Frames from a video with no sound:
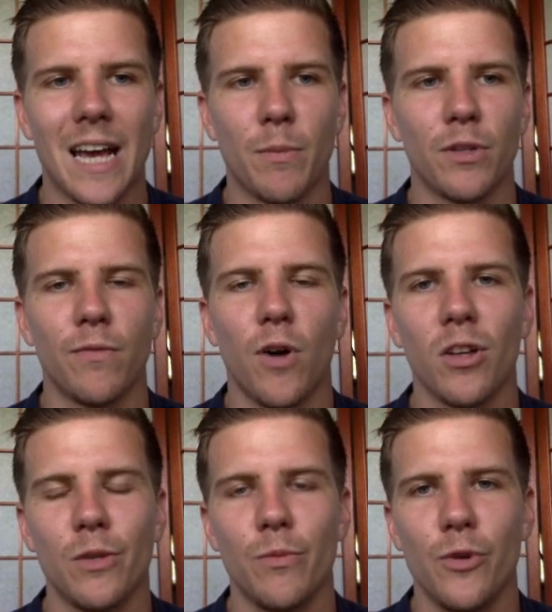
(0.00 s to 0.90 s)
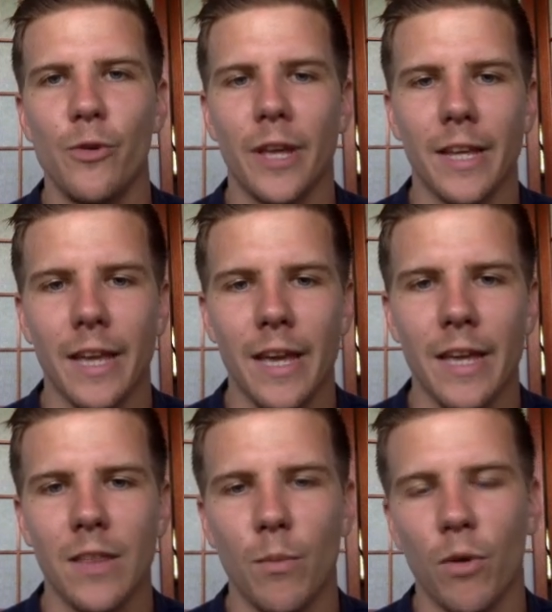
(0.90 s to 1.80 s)
how much volume you can
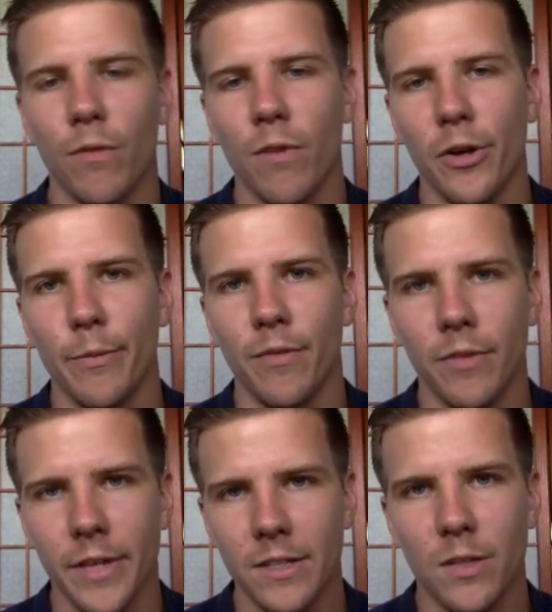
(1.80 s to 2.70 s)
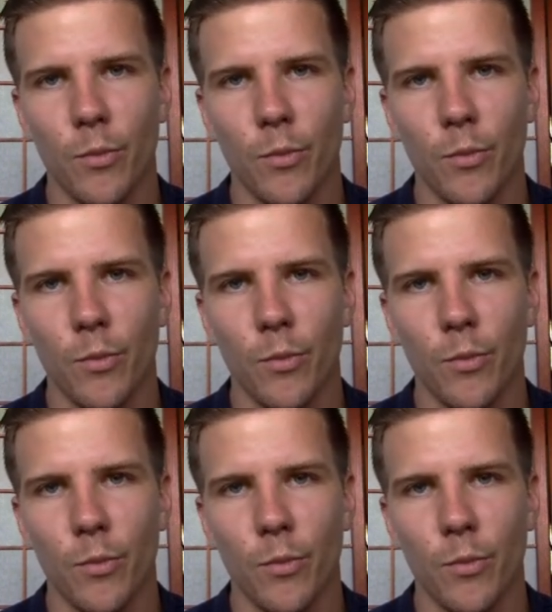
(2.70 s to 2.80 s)
get. And the more volume of leads,